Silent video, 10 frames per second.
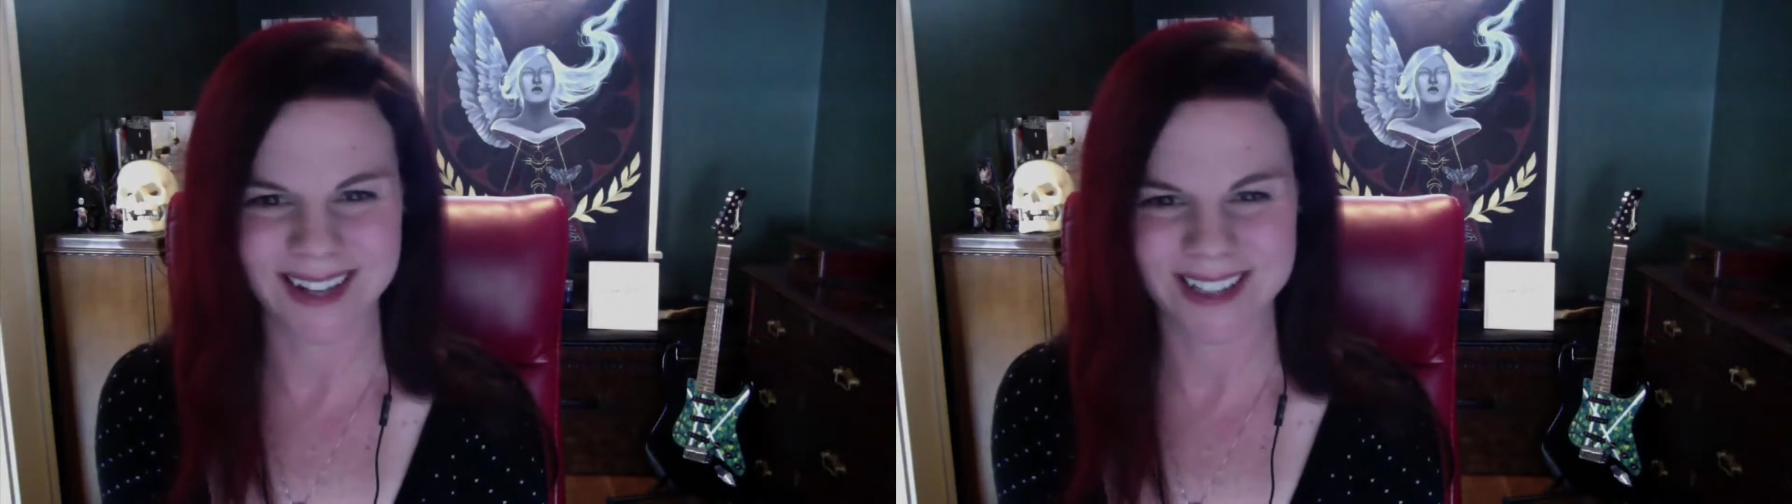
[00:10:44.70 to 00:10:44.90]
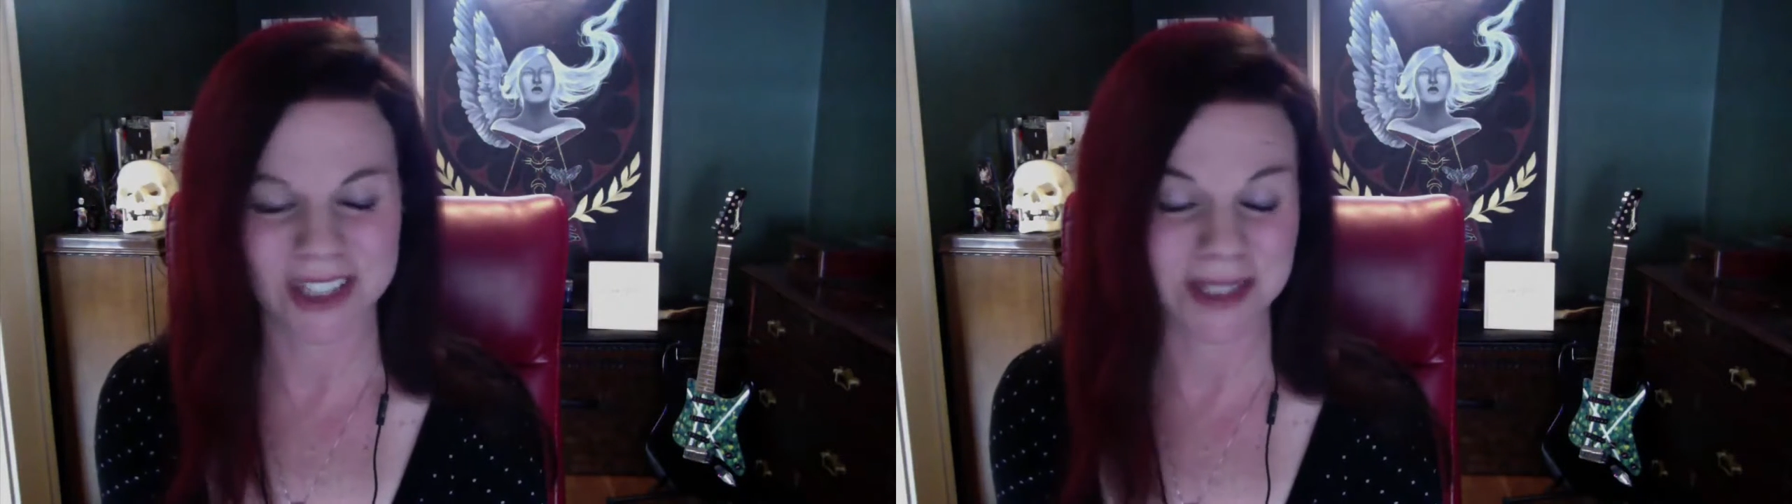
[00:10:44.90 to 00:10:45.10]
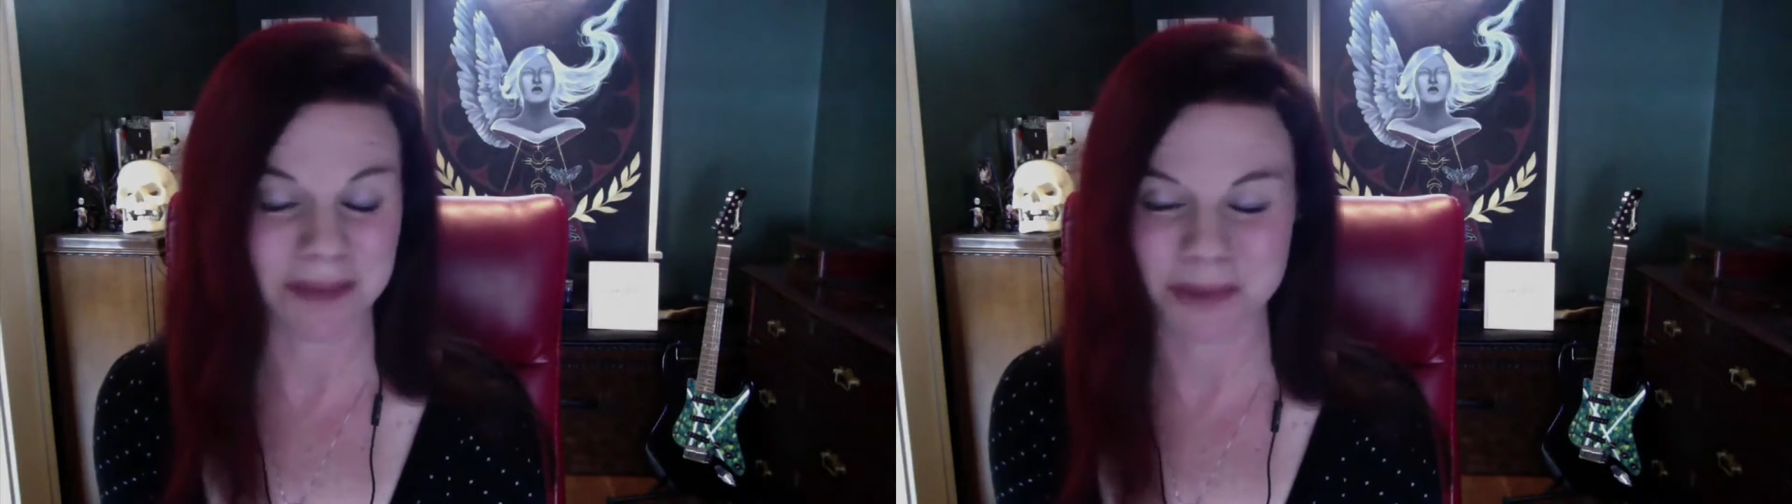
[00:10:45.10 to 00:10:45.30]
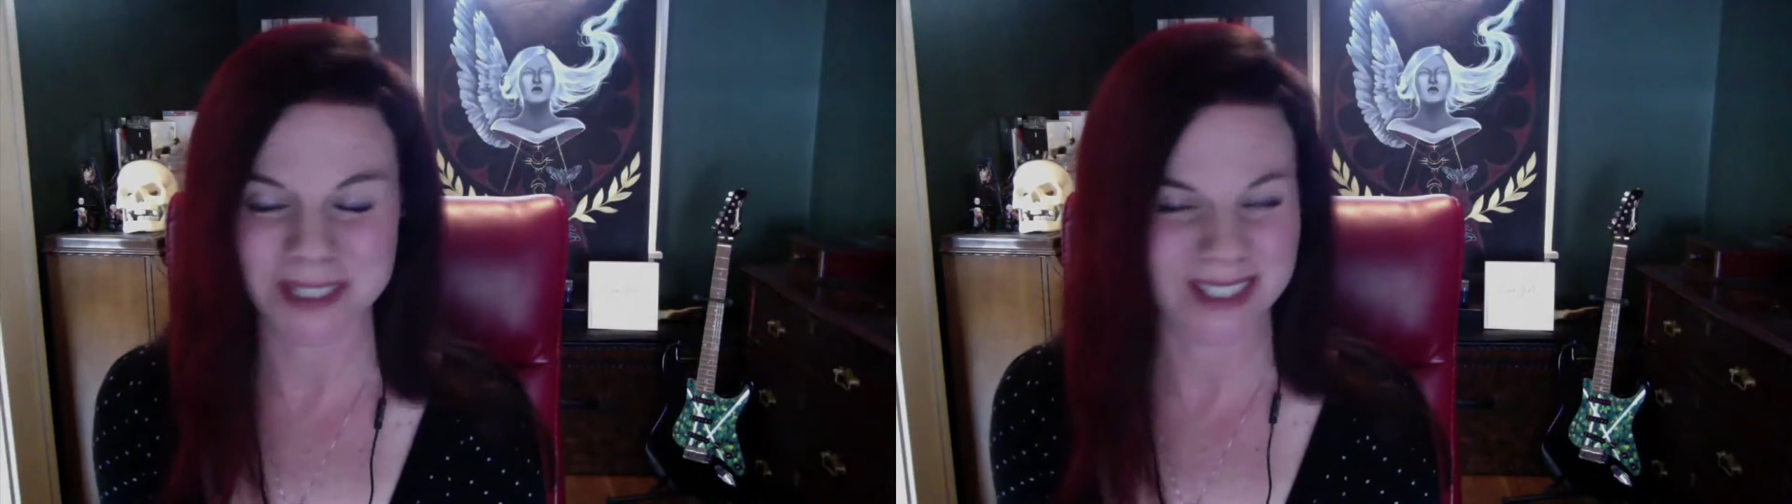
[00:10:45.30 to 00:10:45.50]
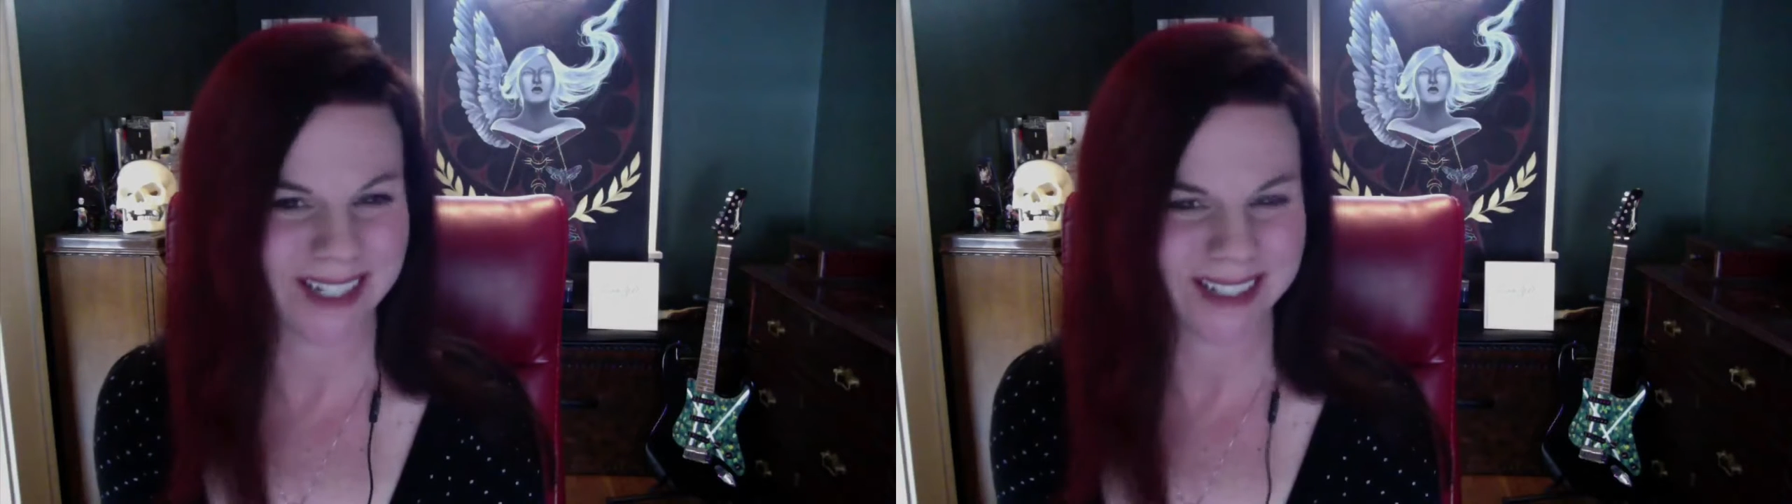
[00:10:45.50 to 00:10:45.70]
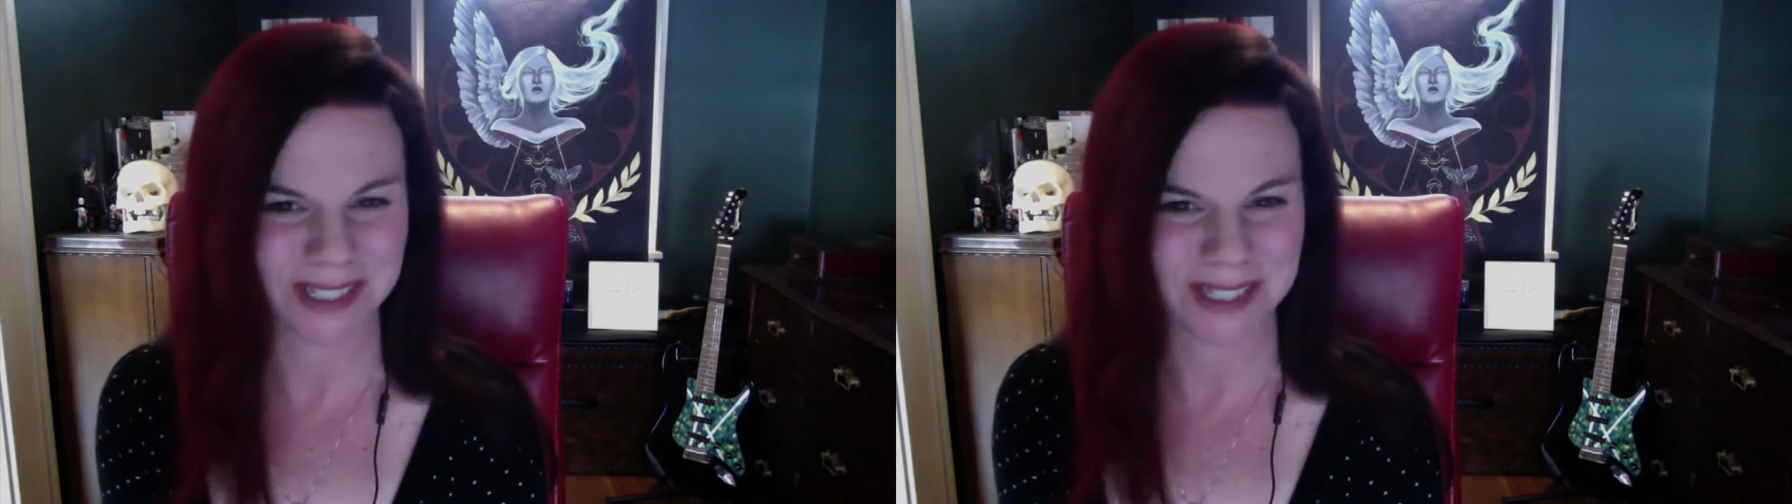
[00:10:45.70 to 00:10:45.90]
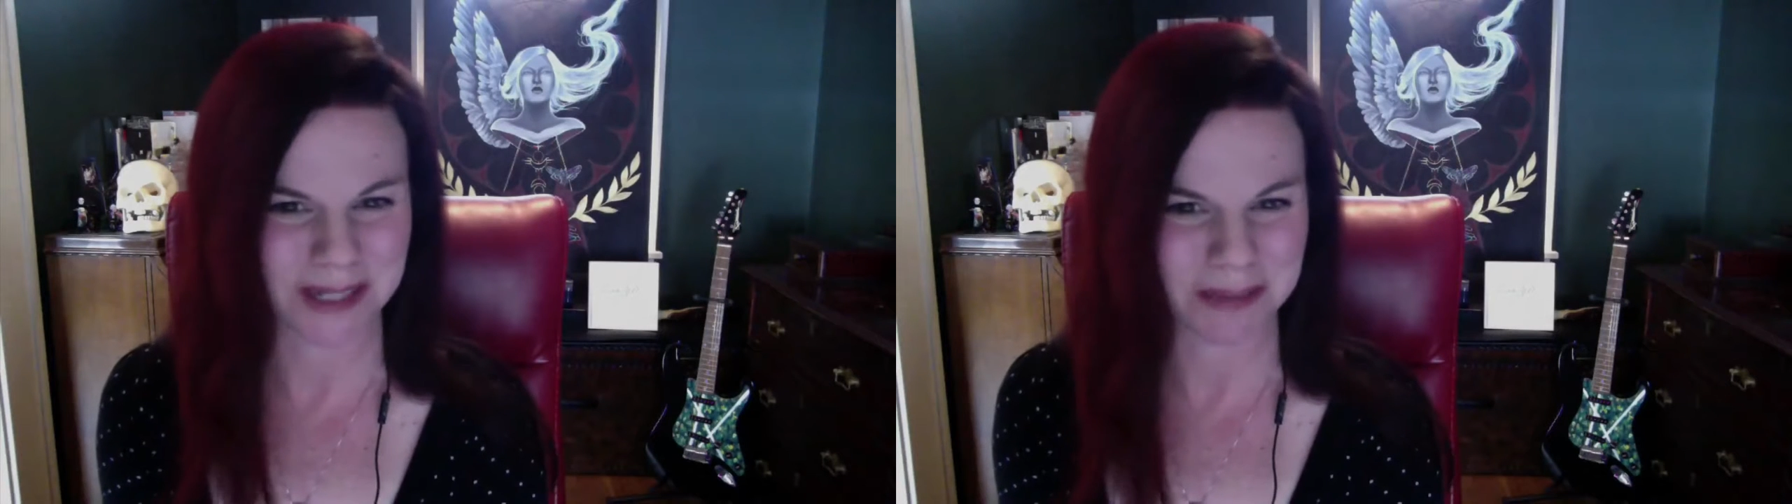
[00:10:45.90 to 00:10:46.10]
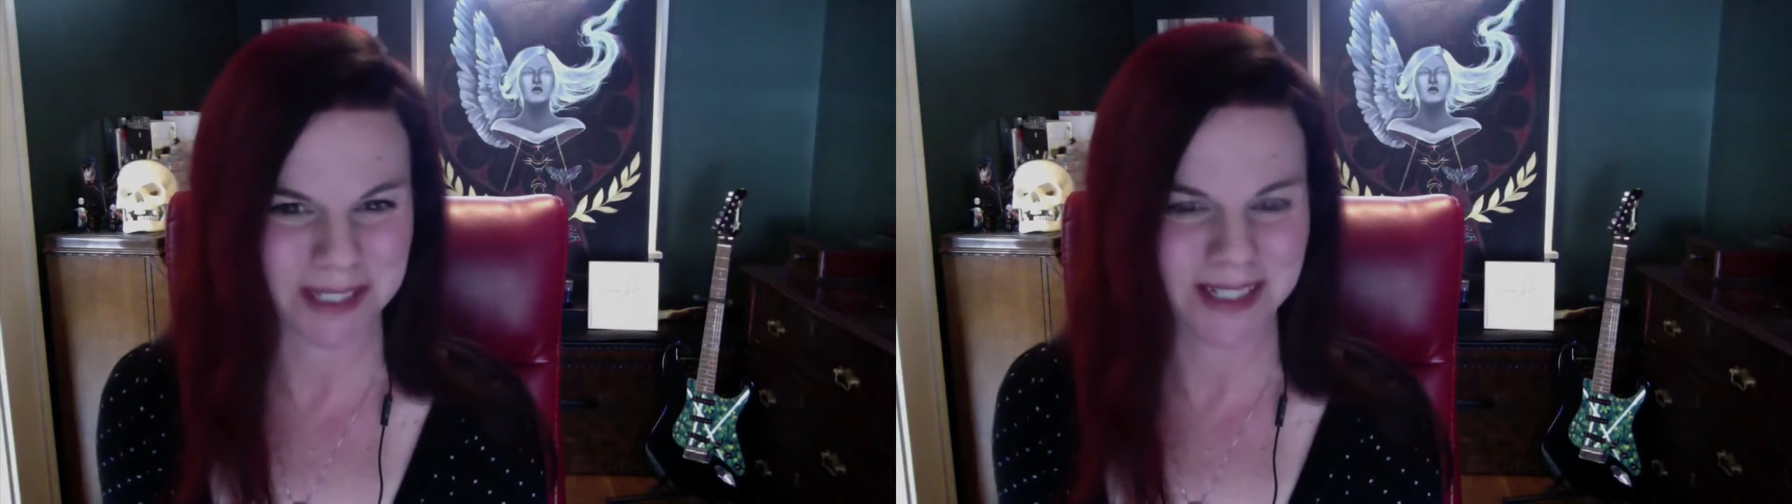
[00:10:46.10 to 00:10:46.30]
just embrace that when
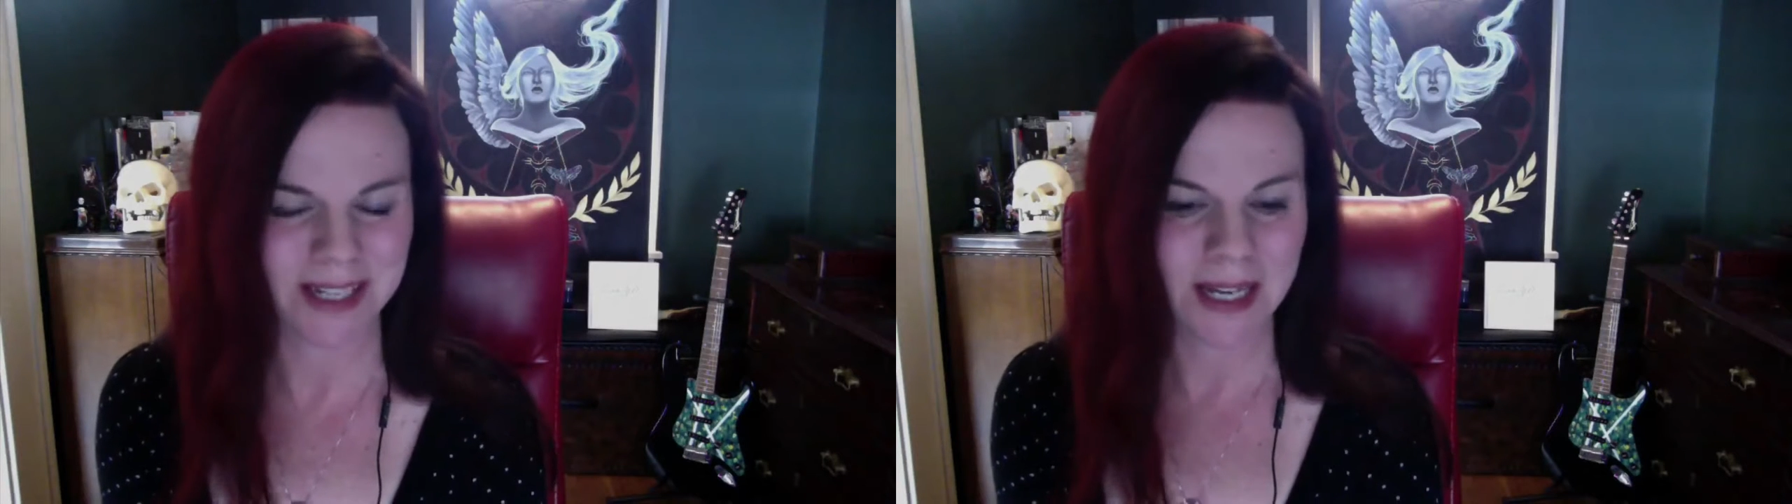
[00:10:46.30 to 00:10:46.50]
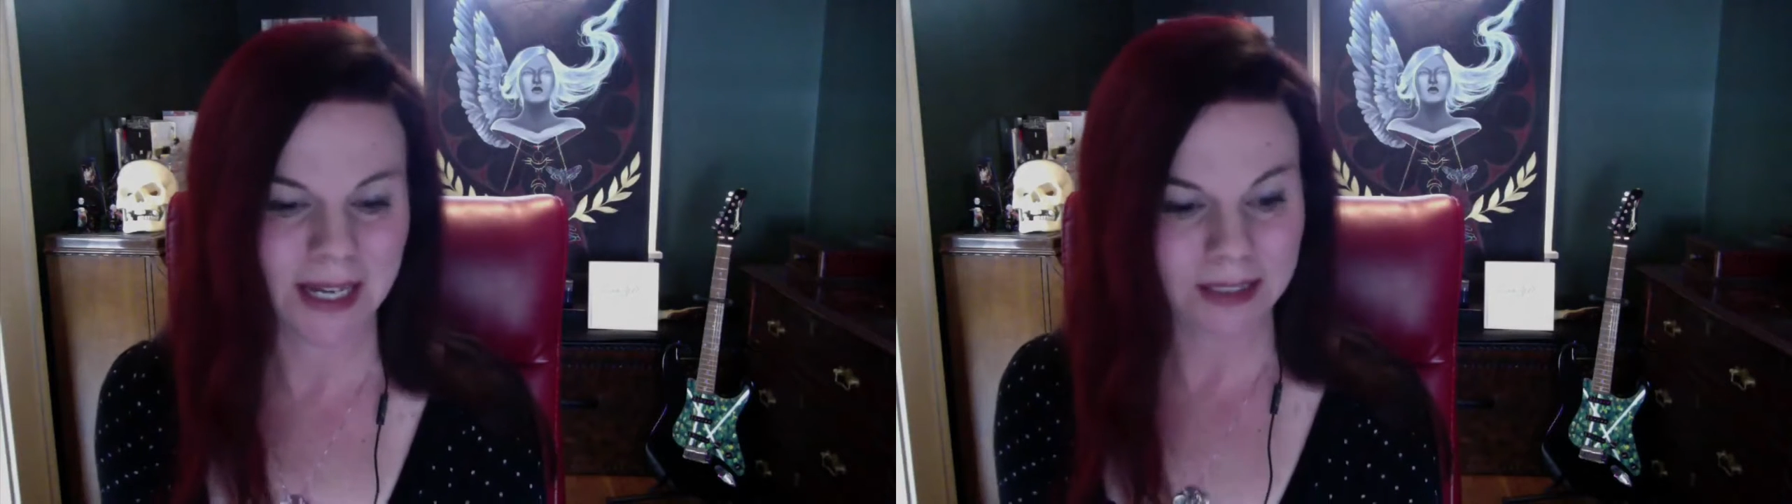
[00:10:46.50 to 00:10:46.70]
they come in,